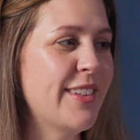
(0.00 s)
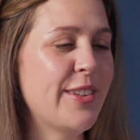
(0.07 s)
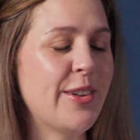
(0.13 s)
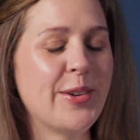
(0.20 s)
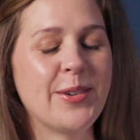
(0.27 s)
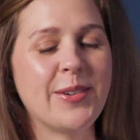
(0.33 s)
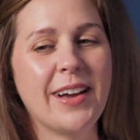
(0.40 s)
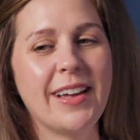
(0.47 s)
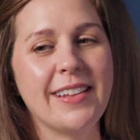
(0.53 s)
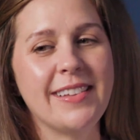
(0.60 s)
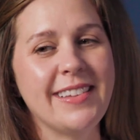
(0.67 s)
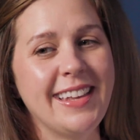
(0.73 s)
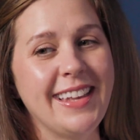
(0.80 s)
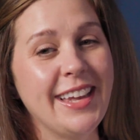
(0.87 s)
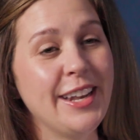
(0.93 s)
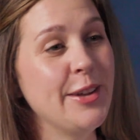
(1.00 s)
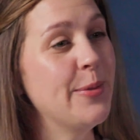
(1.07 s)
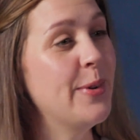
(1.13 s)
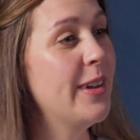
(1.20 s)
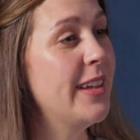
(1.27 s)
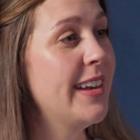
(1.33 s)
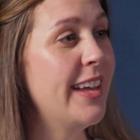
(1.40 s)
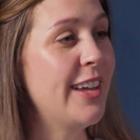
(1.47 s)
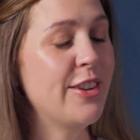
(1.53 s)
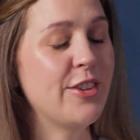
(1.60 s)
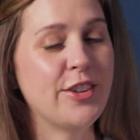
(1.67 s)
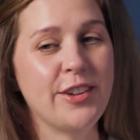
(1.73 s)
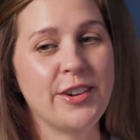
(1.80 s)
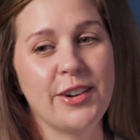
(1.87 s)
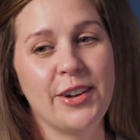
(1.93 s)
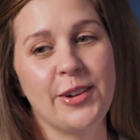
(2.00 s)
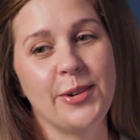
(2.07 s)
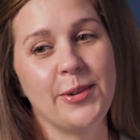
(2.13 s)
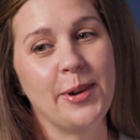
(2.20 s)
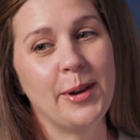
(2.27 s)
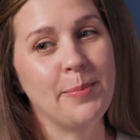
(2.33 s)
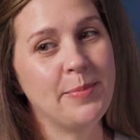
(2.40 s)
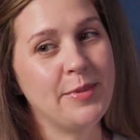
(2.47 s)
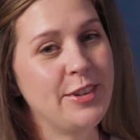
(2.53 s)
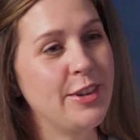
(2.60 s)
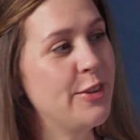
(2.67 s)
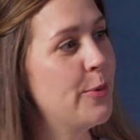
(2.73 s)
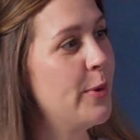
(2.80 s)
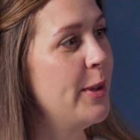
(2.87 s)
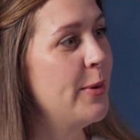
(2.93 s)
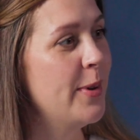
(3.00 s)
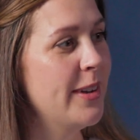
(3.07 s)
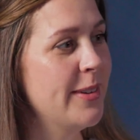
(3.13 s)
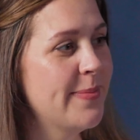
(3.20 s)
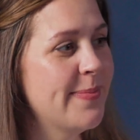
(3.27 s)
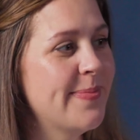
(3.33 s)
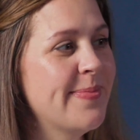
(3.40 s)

so I see anyone age 0 up to 21.